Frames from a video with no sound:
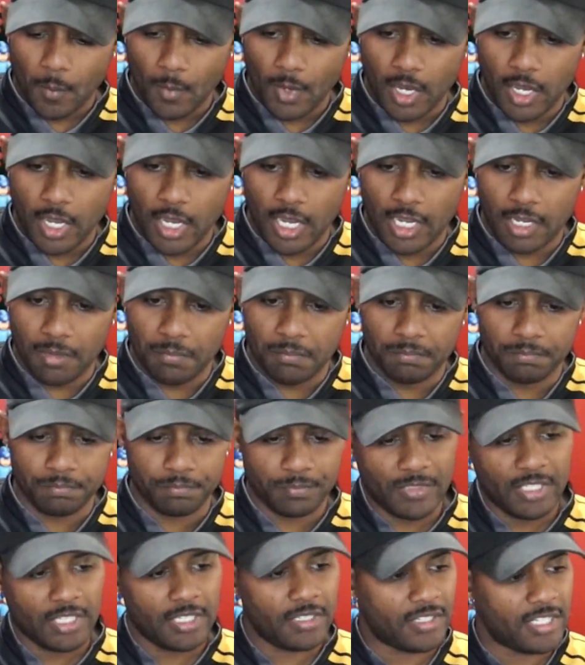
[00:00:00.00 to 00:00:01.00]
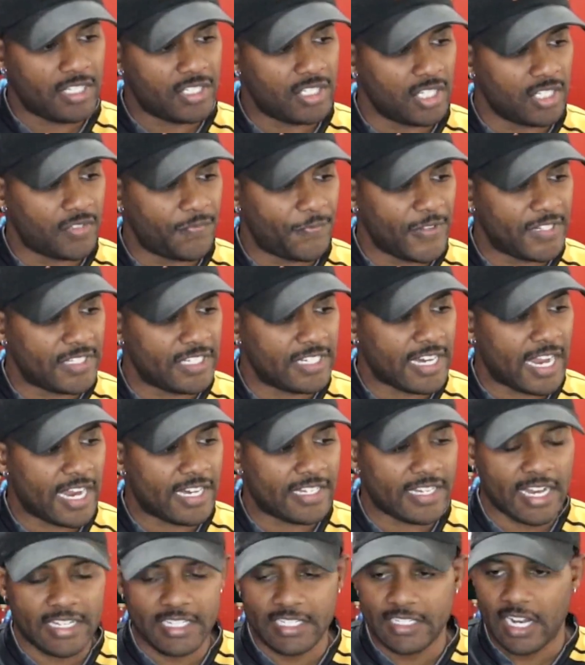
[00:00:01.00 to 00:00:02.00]
this is
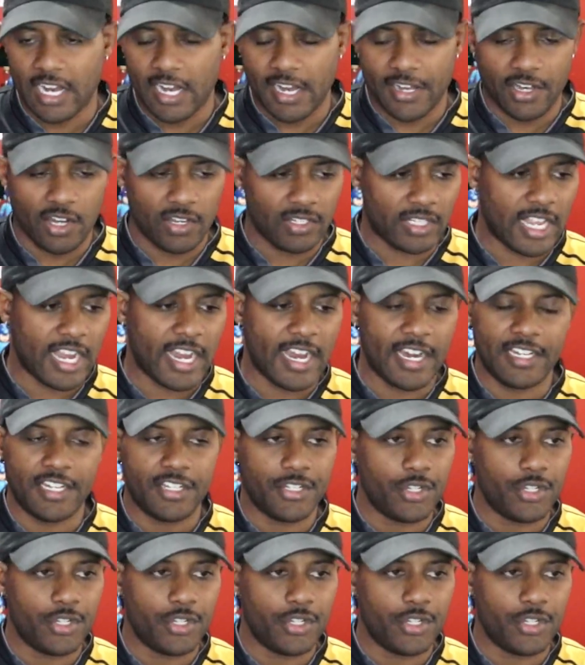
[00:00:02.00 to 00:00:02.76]
$59.99 online,